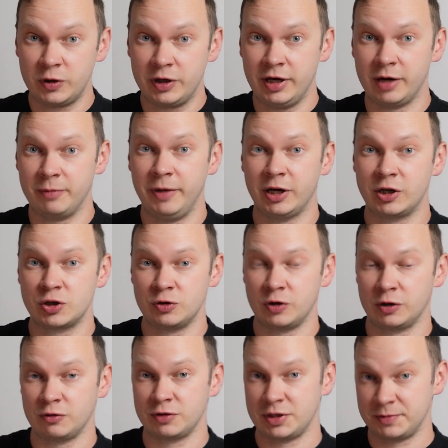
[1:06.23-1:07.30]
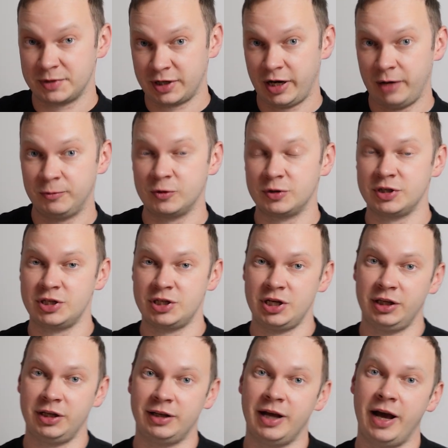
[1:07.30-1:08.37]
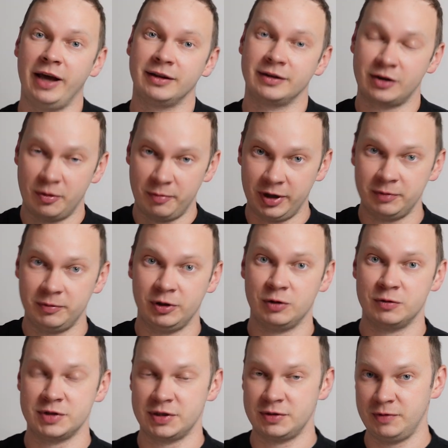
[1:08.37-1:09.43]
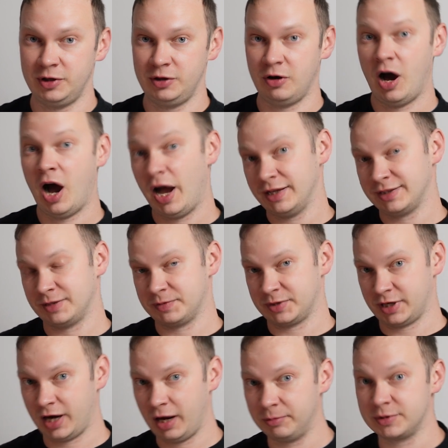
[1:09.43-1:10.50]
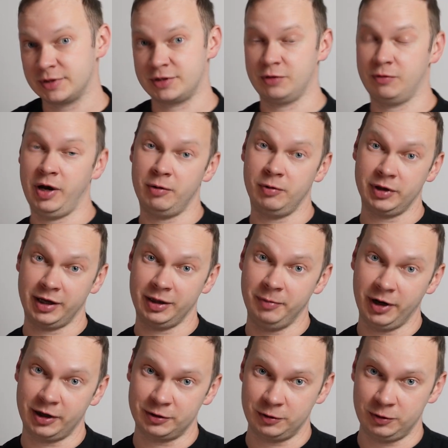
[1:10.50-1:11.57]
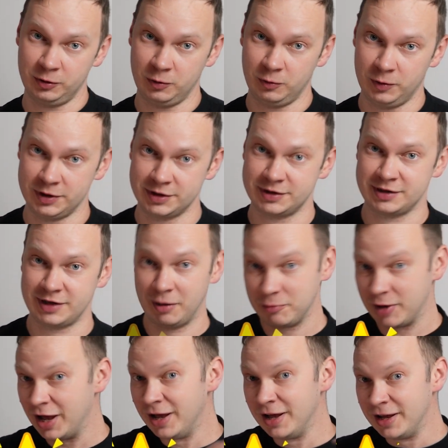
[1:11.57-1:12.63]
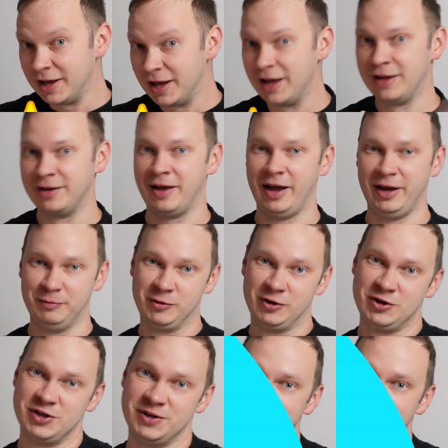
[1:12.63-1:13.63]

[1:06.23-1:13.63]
here, make sure to subscribe to this channel and comment below this video "I subscribed," so I will get back to you with some emoji.